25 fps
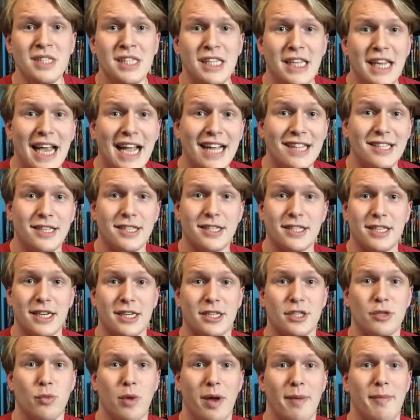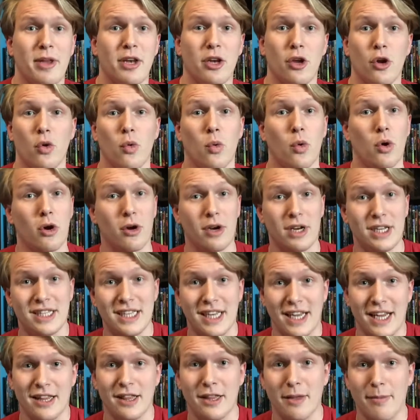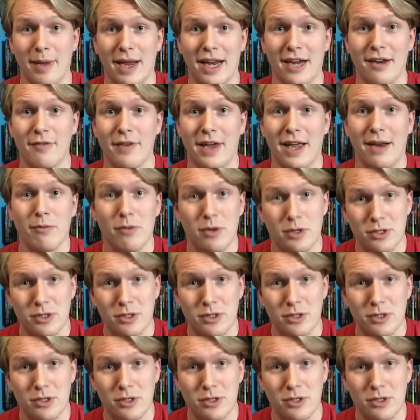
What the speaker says: You had six women who weren't in the main event,